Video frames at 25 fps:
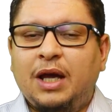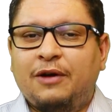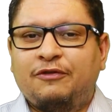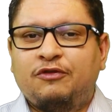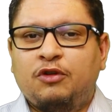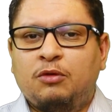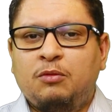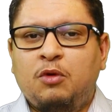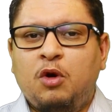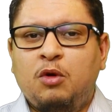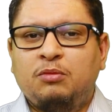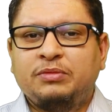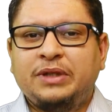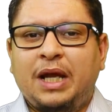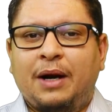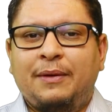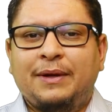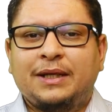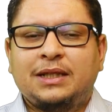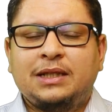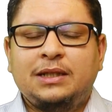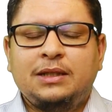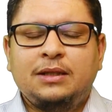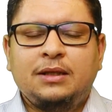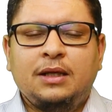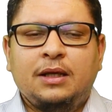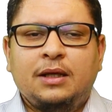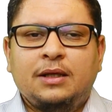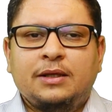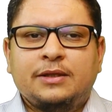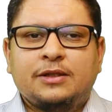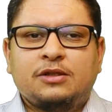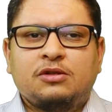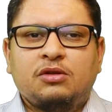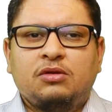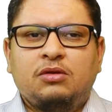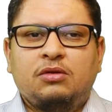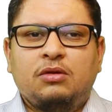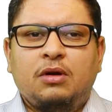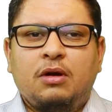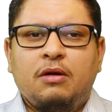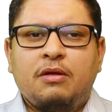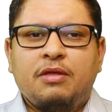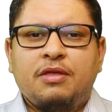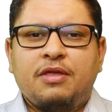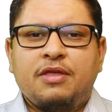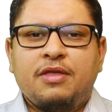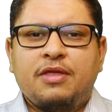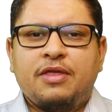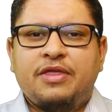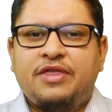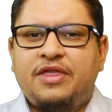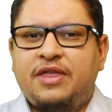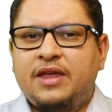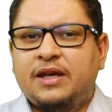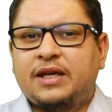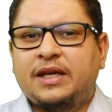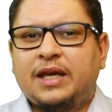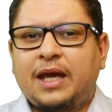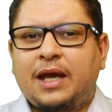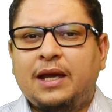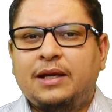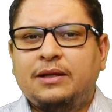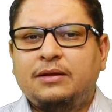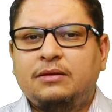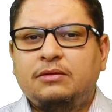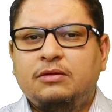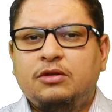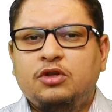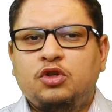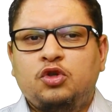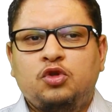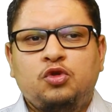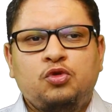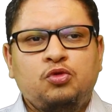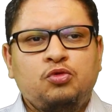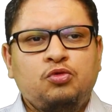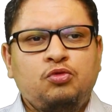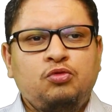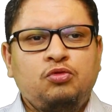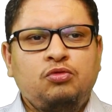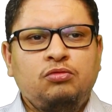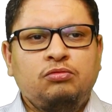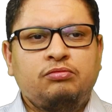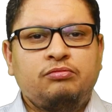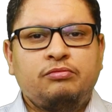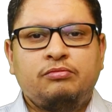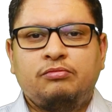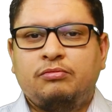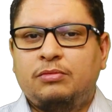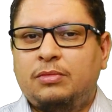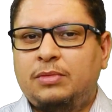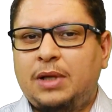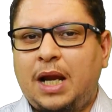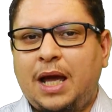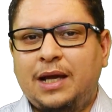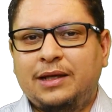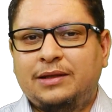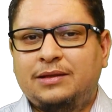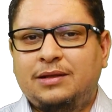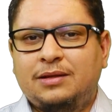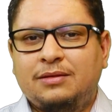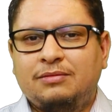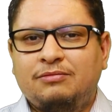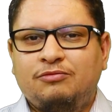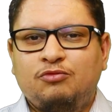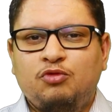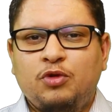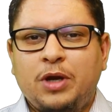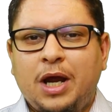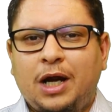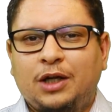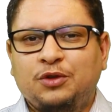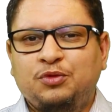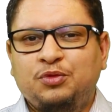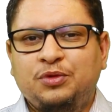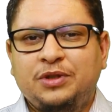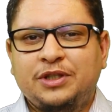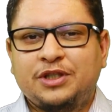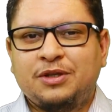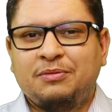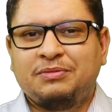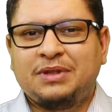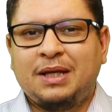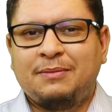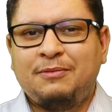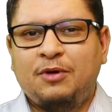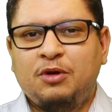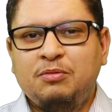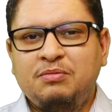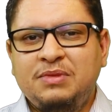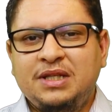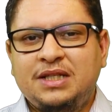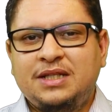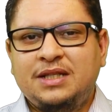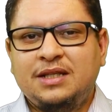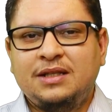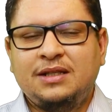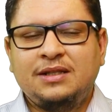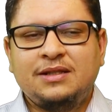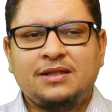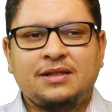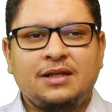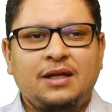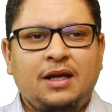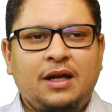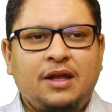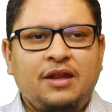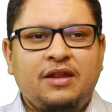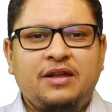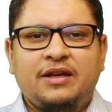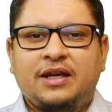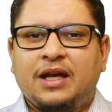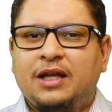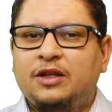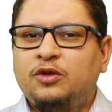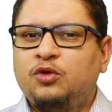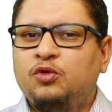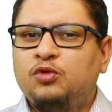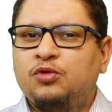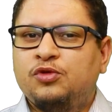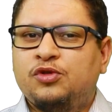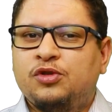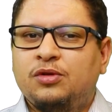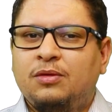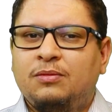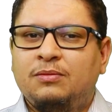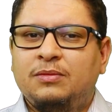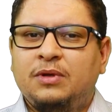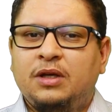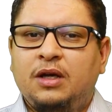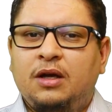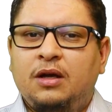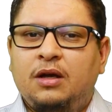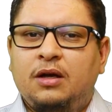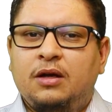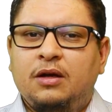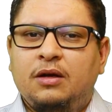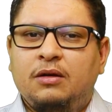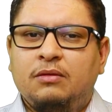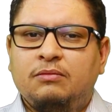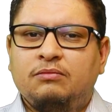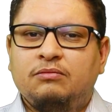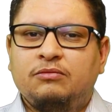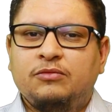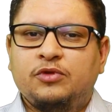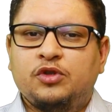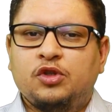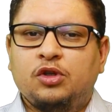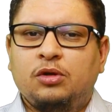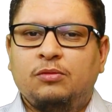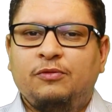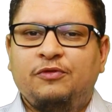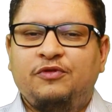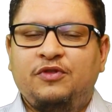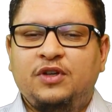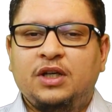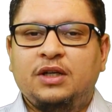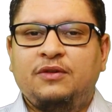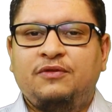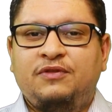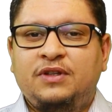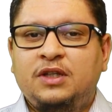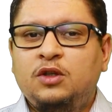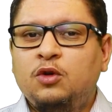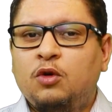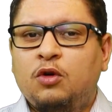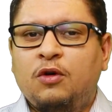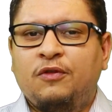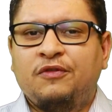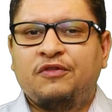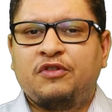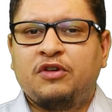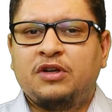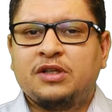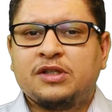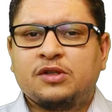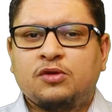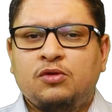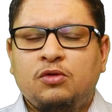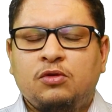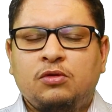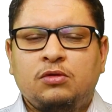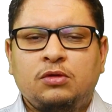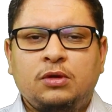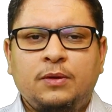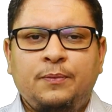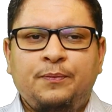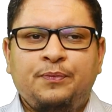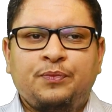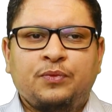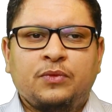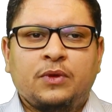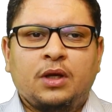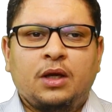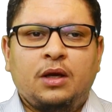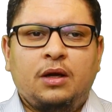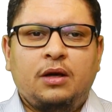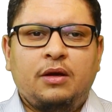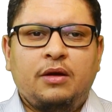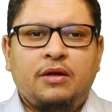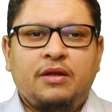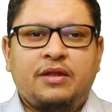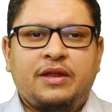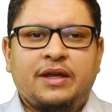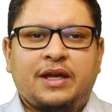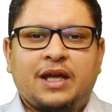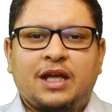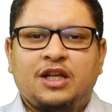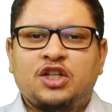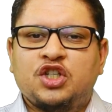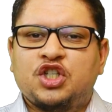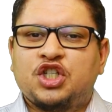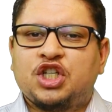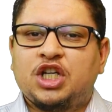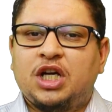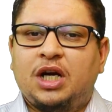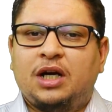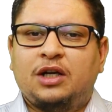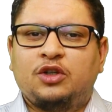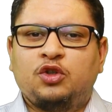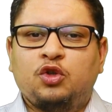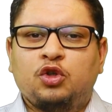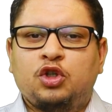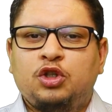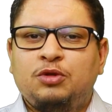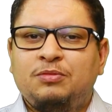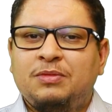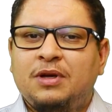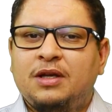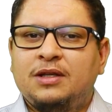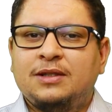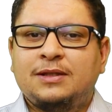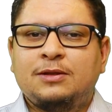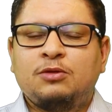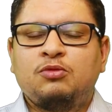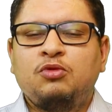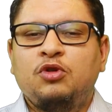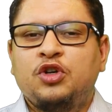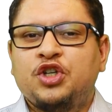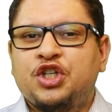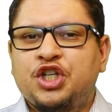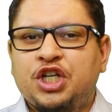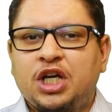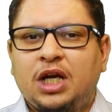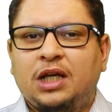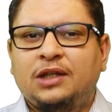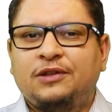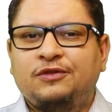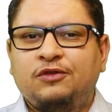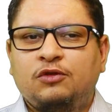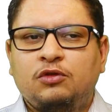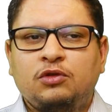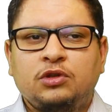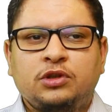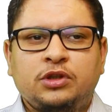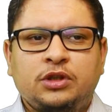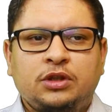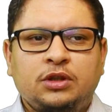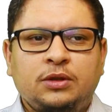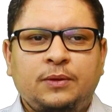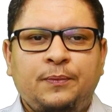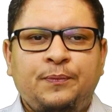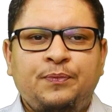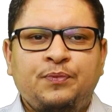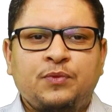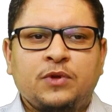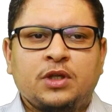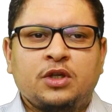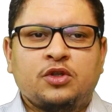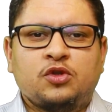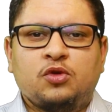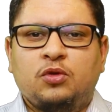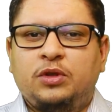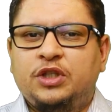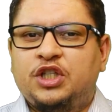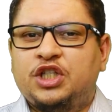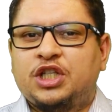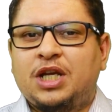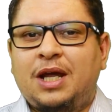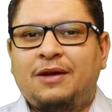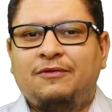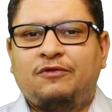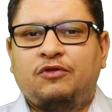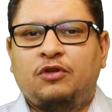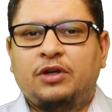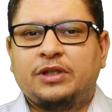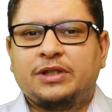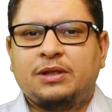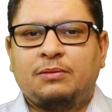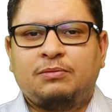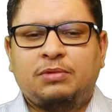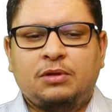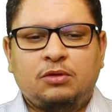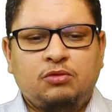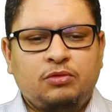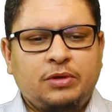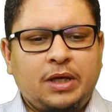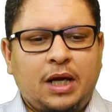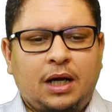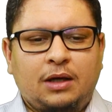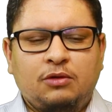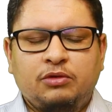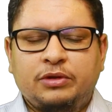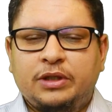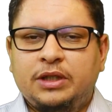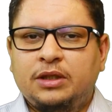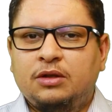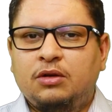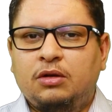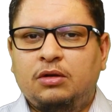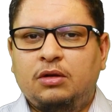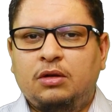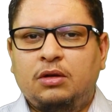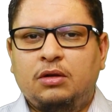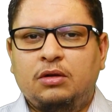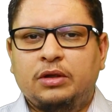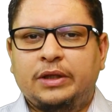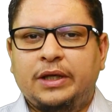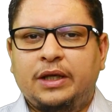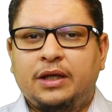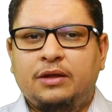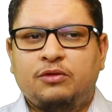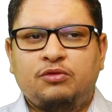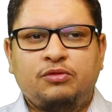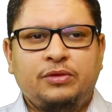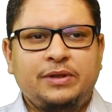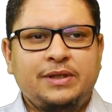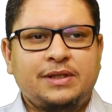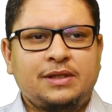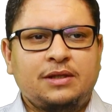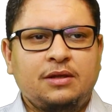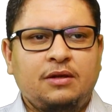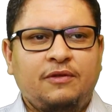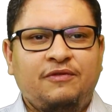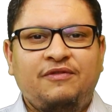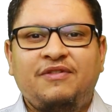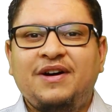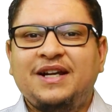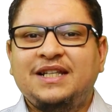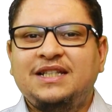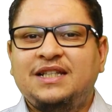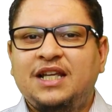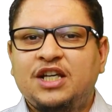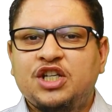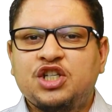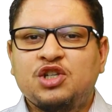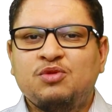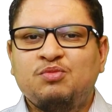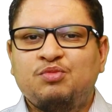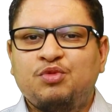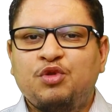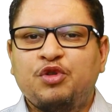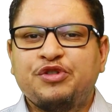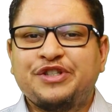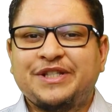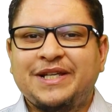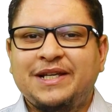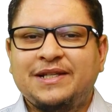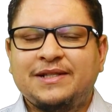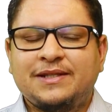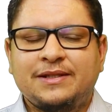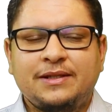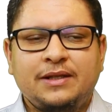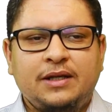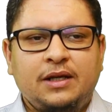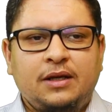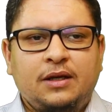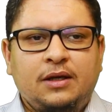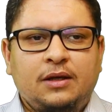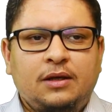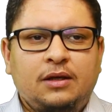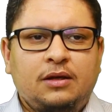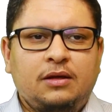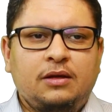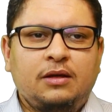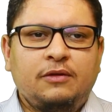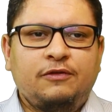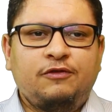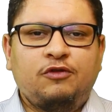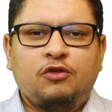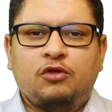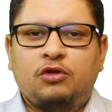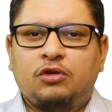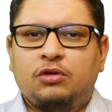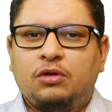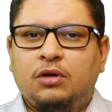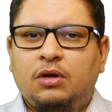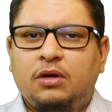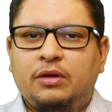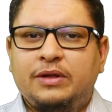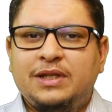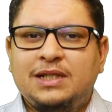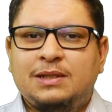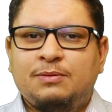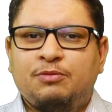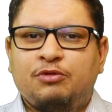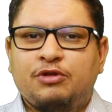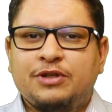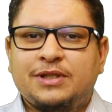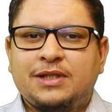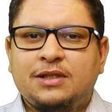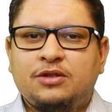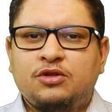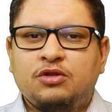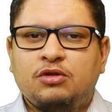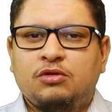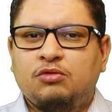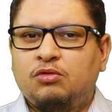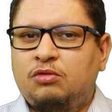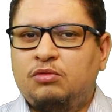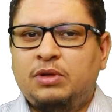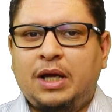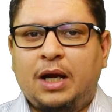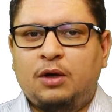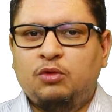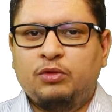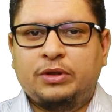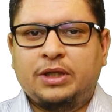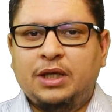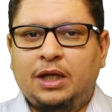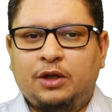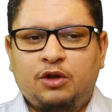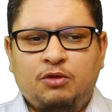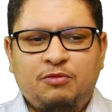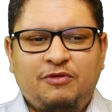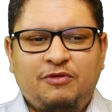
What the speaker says: from home directly, so they can do like we are doing sometime on meetings. They can do some video conference call. They can share documents through a shared folder. So each time, for example, we are looking to this validation process for this procedure. We are looking at